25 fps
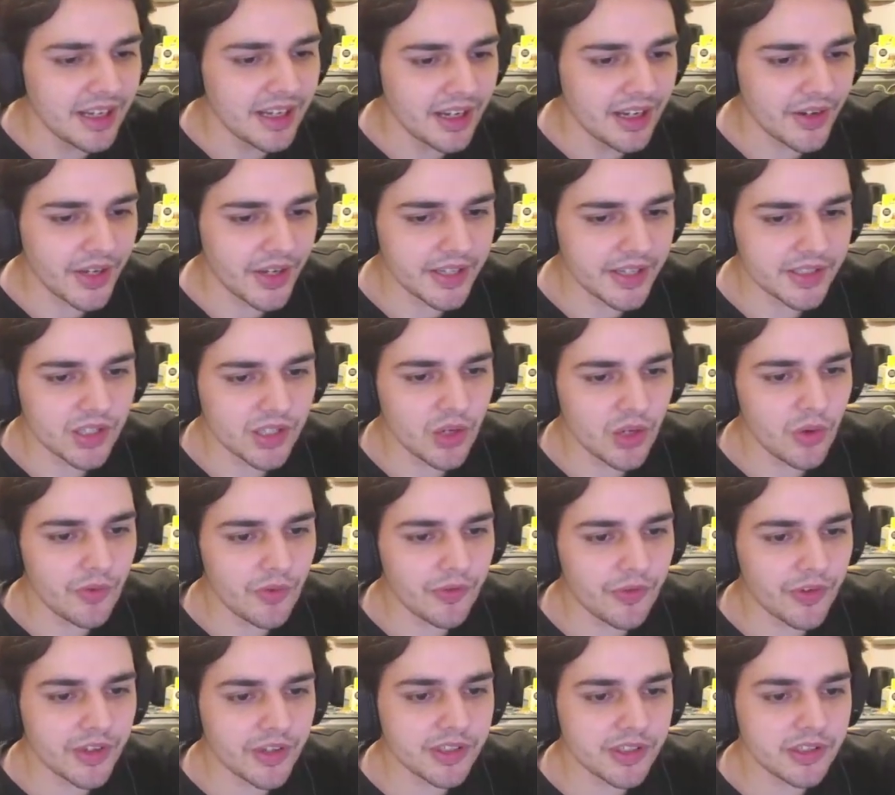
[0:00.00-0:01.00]
Okay, so
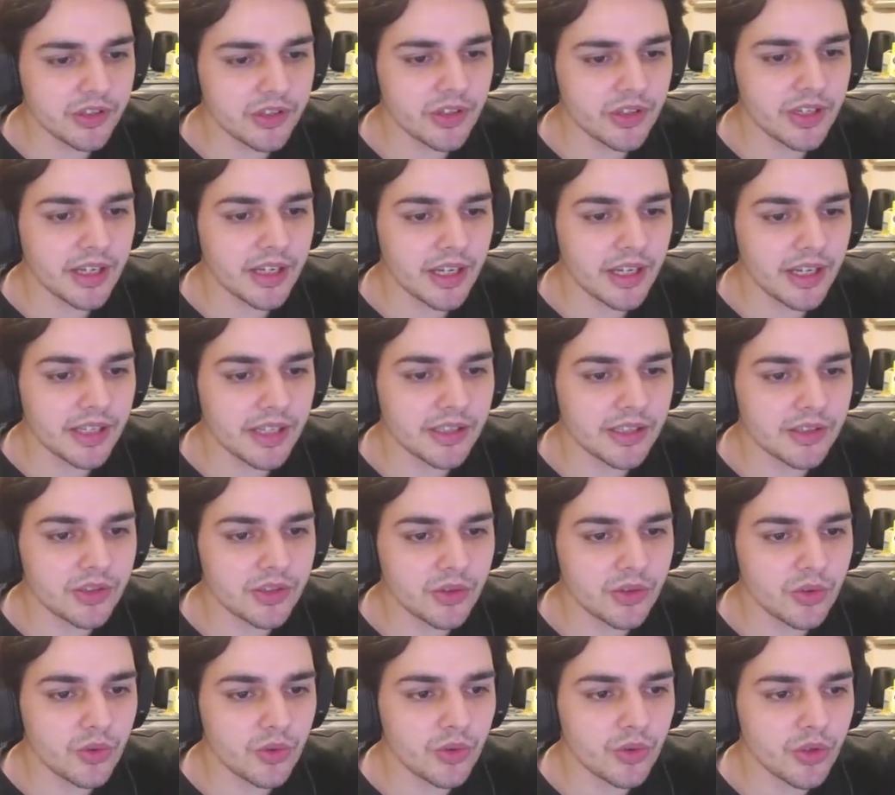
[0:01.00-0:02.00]
first look
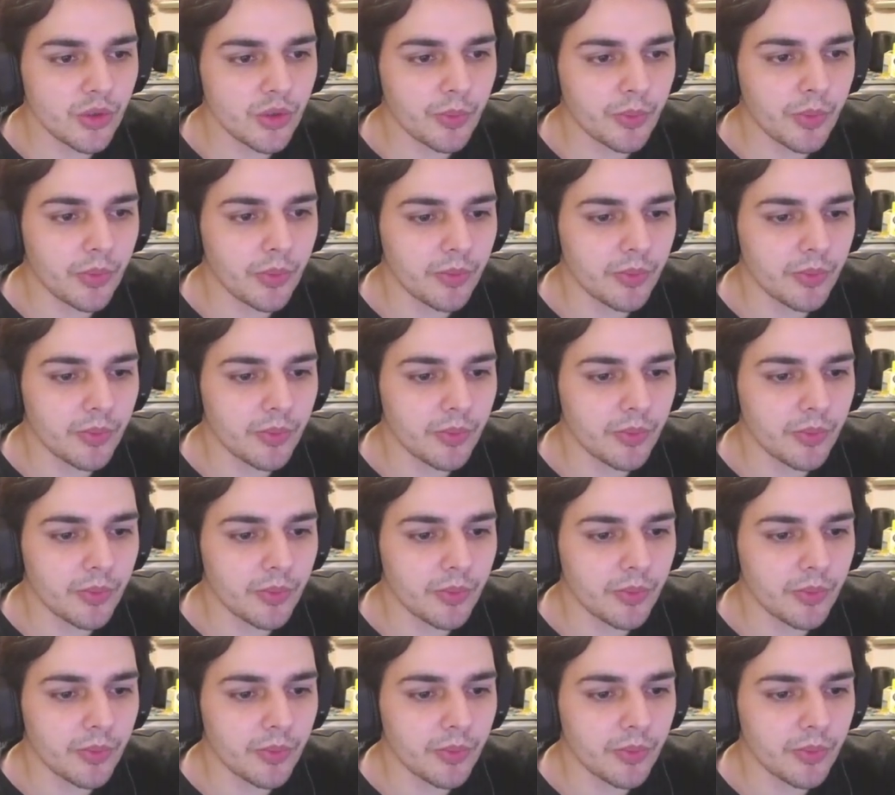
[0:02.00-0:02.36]
into your